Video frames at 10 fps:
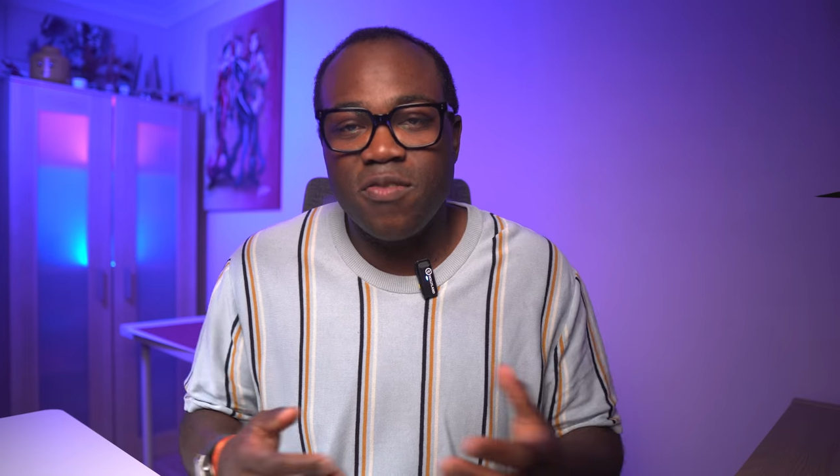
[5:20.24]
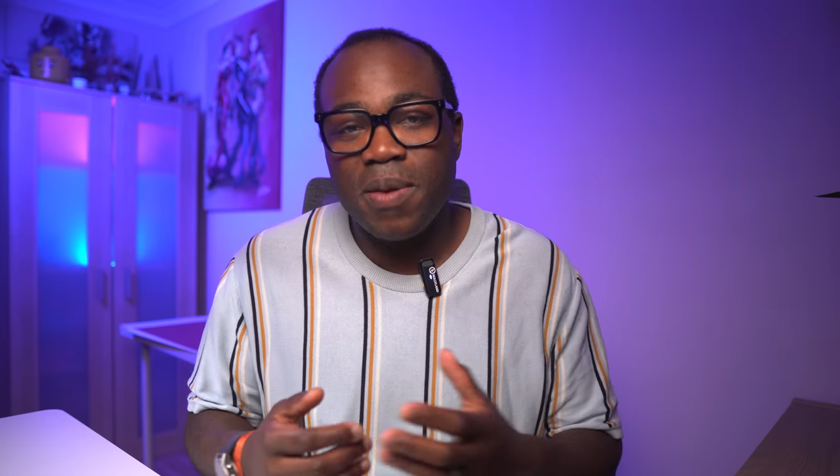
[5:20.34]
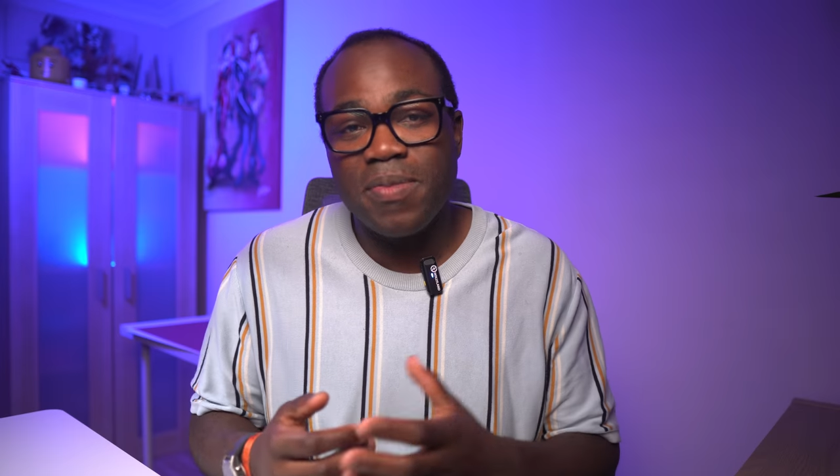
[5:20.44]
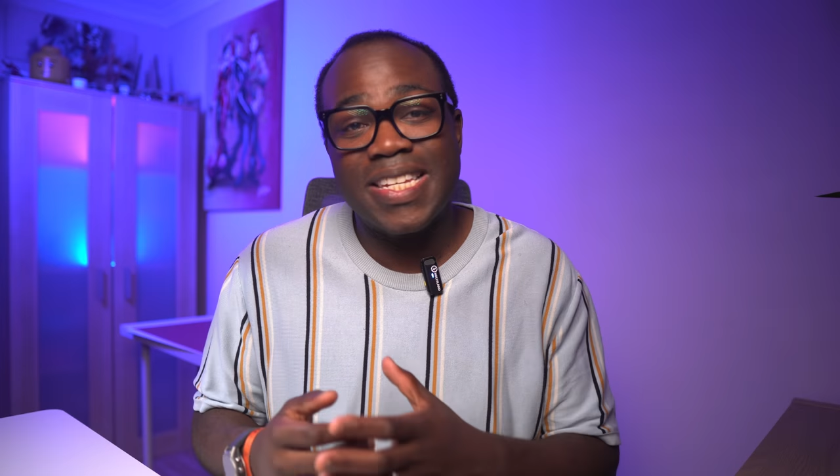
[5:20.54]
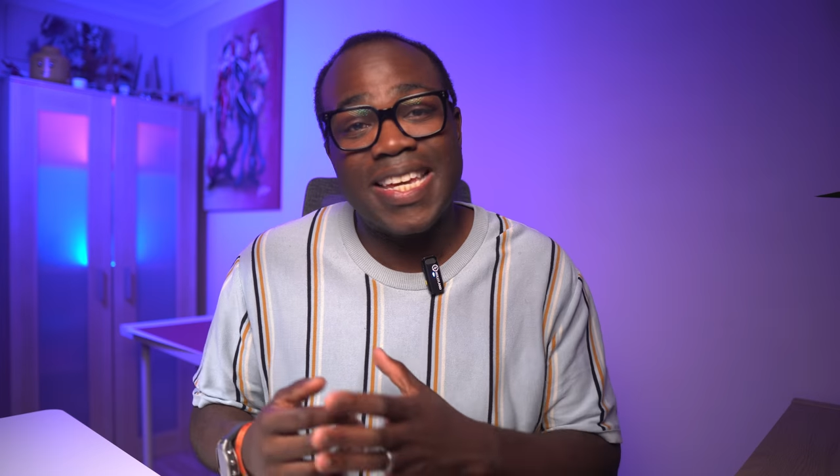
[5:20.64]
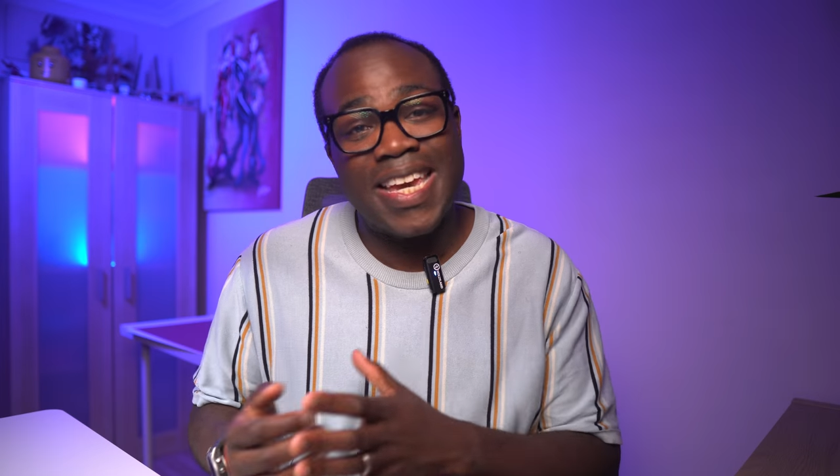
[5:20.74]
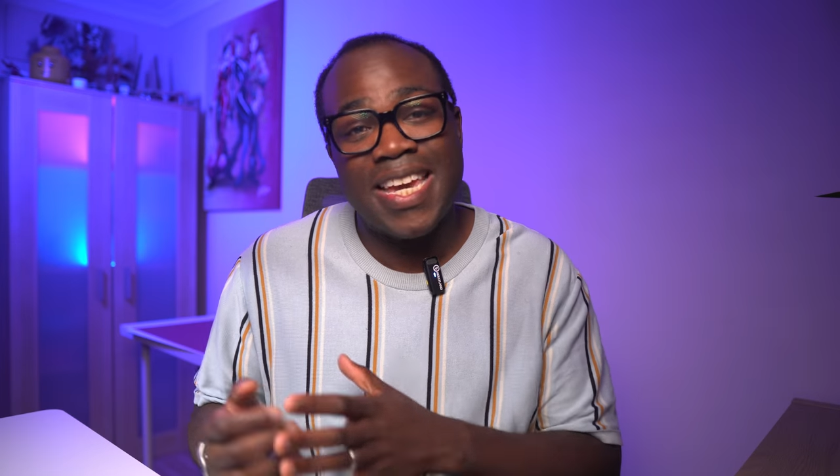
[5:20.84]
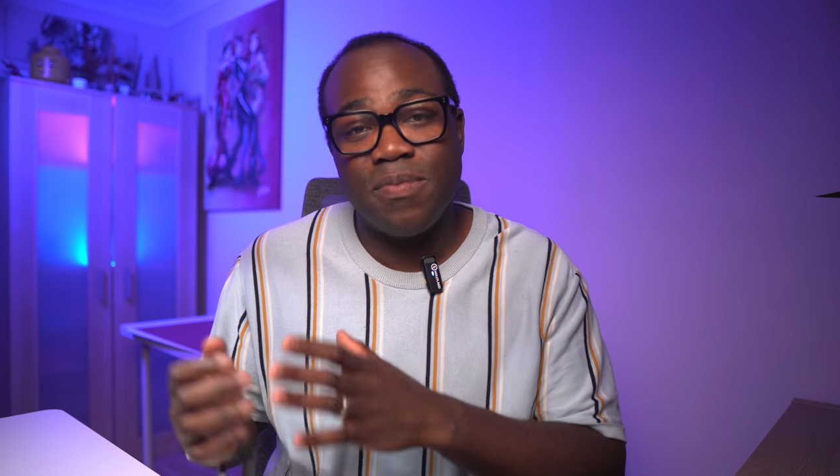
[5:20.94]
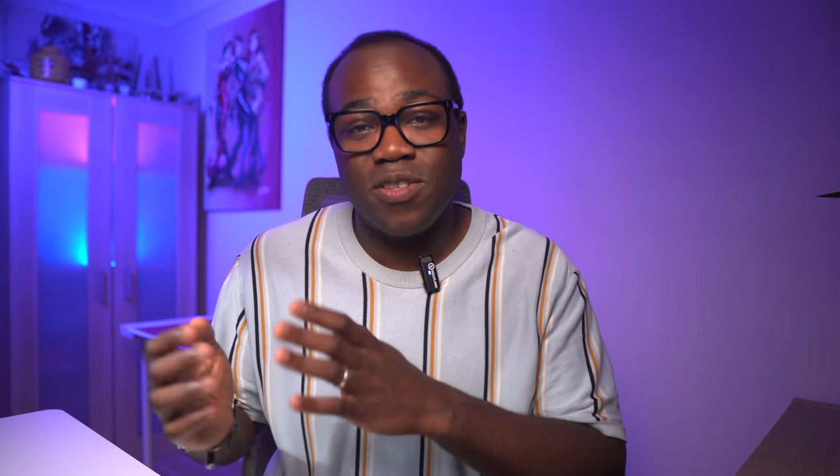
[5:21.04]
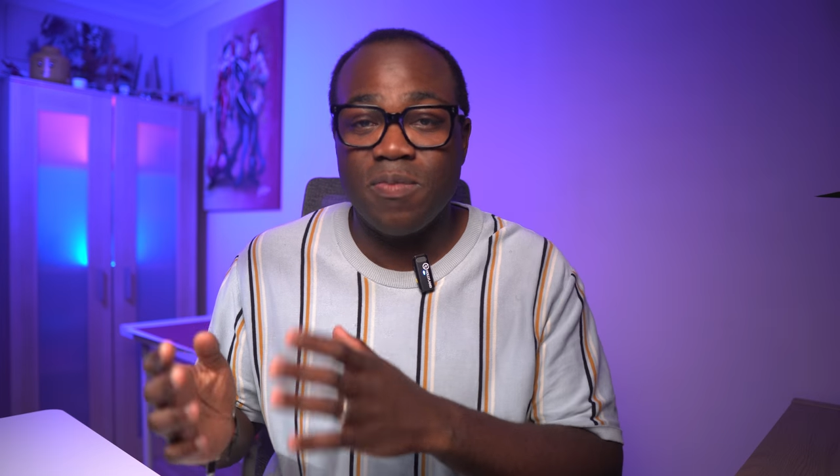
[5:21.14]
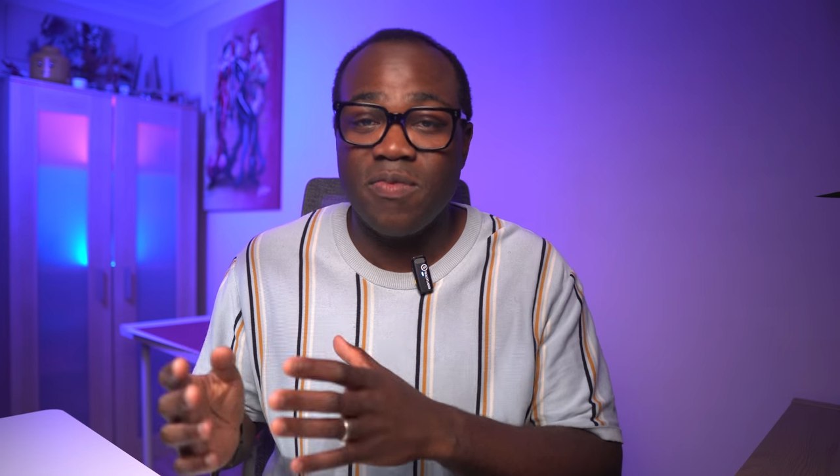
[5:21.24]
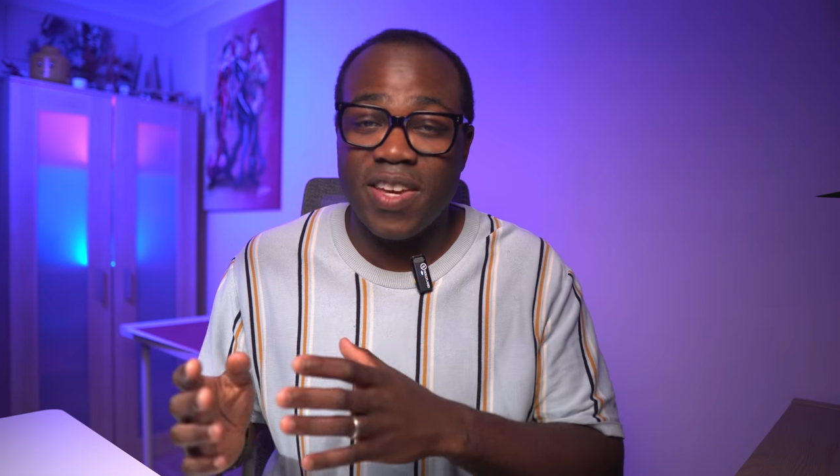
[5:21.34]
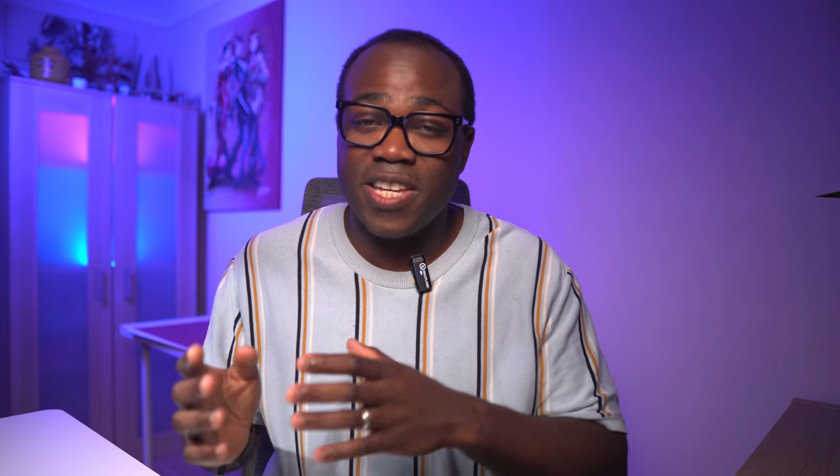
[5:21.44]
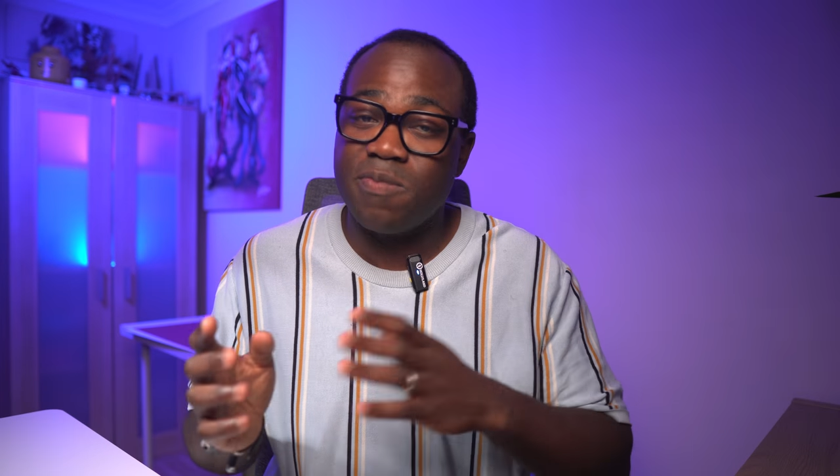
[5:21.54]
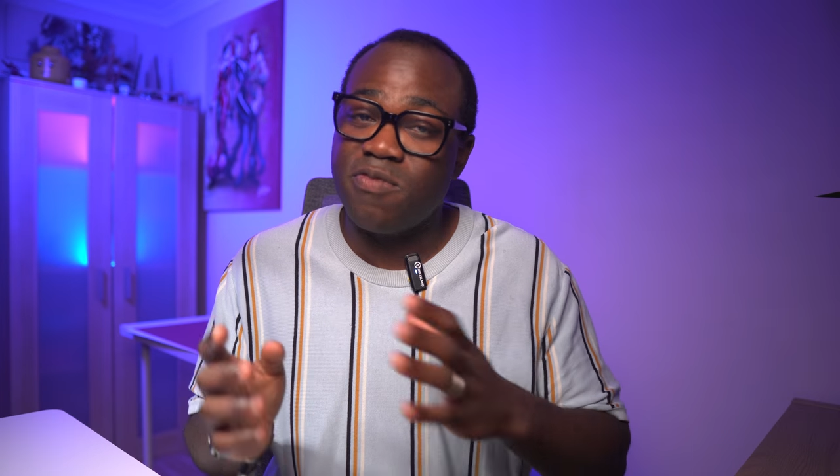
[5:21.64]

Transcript: remember to keep some things